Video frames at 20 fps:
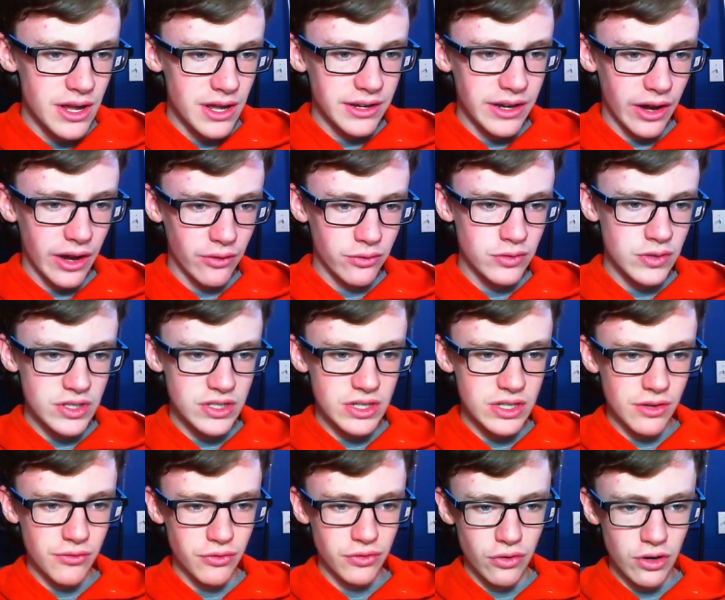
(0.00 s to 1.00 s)
Now, if we just,
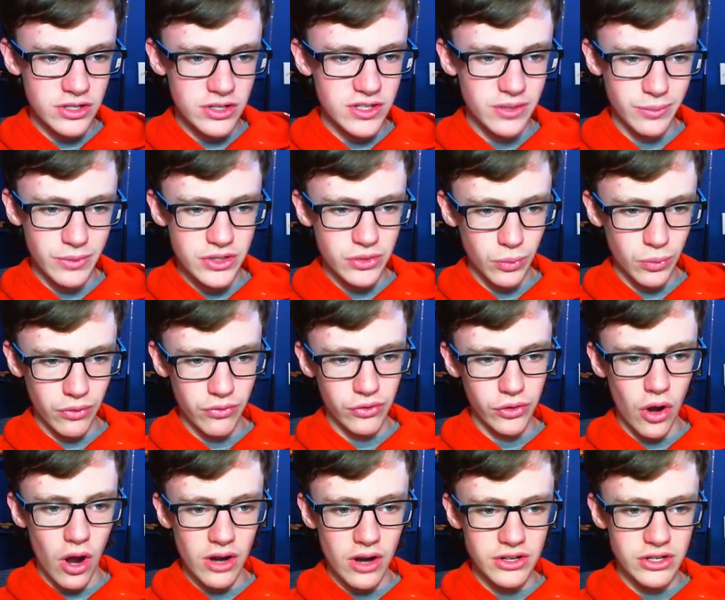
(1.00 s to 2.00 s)
for some reason, we
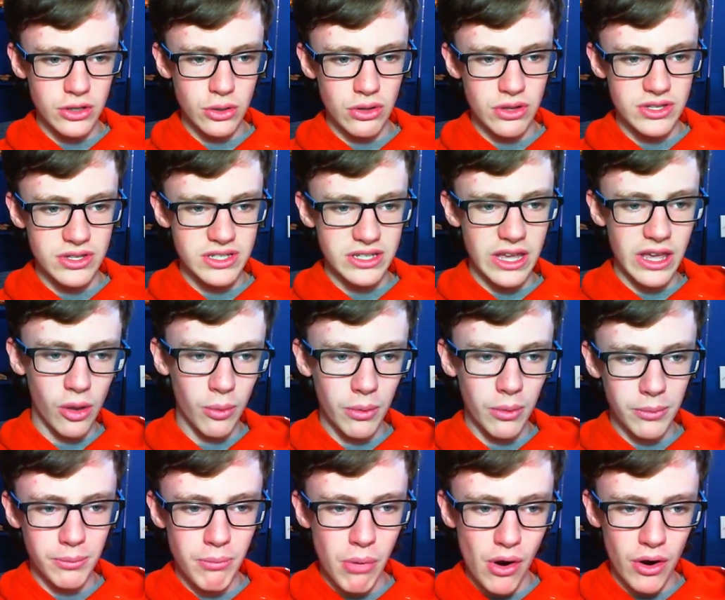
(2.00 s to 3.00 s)
forgot to do the
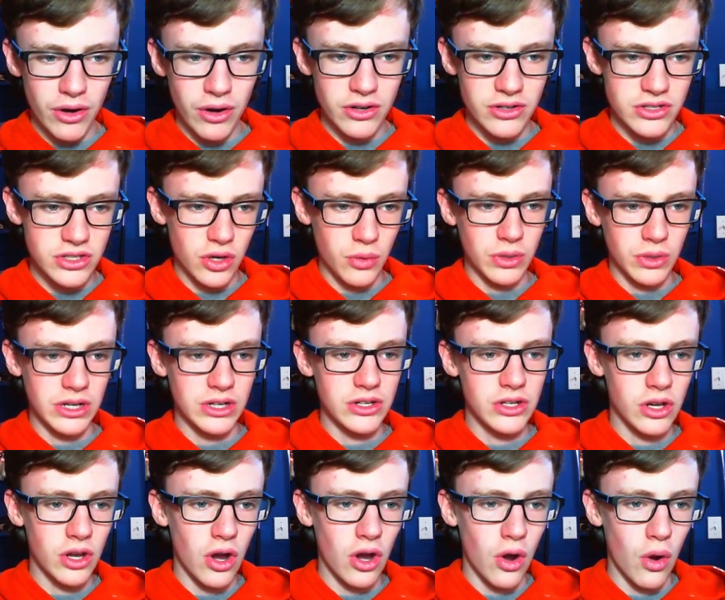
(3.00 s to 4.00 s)
scaling part, so we need
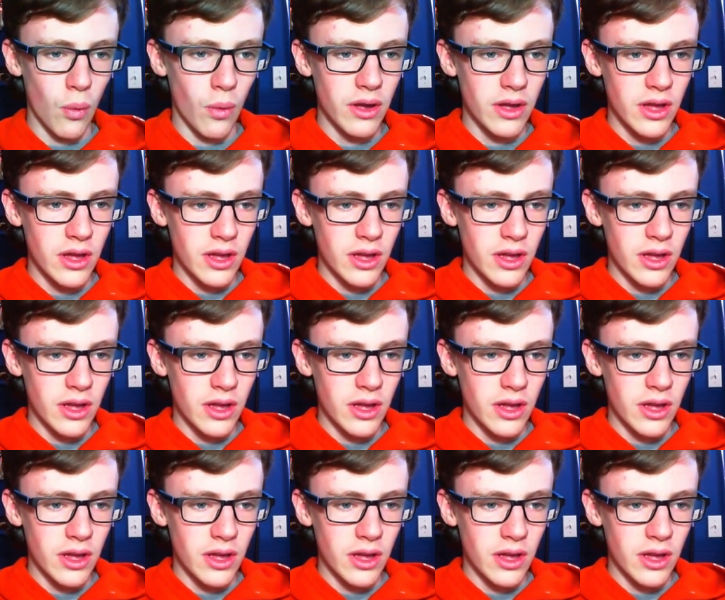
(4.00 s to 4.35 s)
to go,